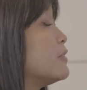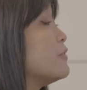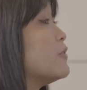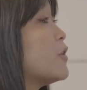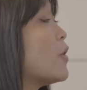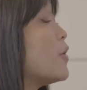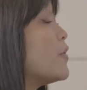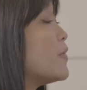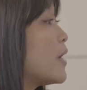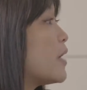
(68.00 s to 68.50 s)

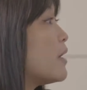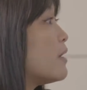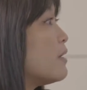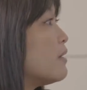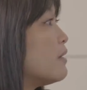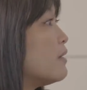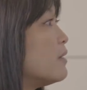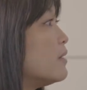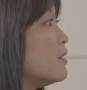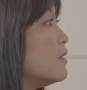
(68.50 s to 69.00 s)
know
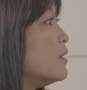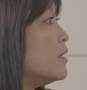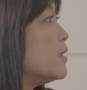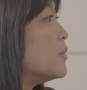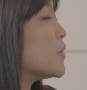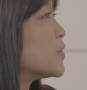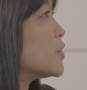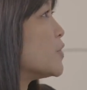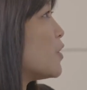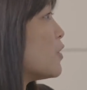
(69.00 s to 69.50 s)
that
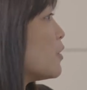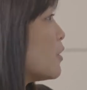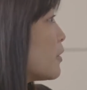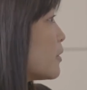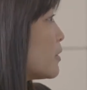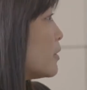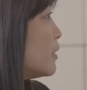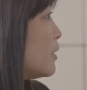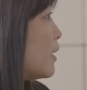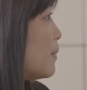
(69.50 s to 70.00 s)
it was no
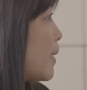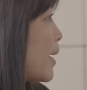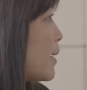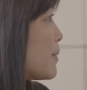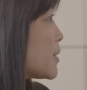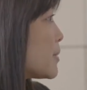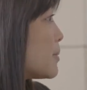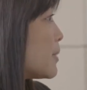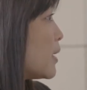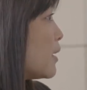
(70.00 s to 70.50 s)
longer a
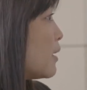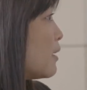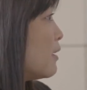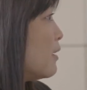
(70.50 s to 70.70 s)
pap smear.